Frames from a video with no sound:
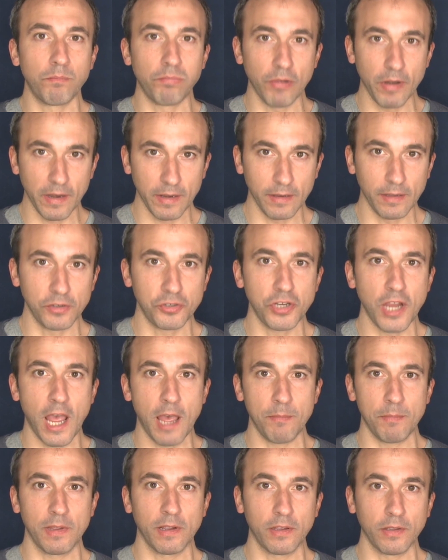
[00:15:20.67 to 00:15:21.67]
Britton, and
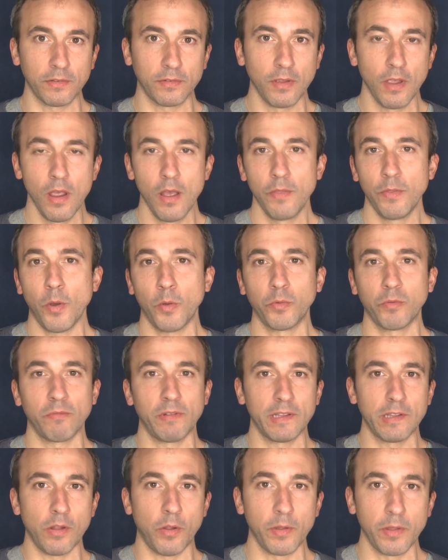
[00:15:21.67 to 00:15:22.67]
Chapman, because those are
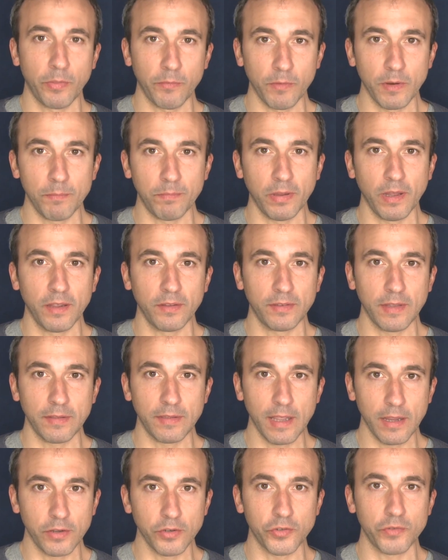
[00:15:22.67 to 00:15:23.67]
really the only 3 players that
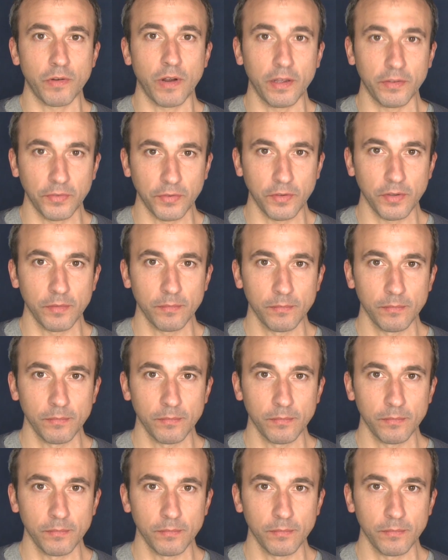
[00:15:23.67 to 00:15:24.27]
they could trust.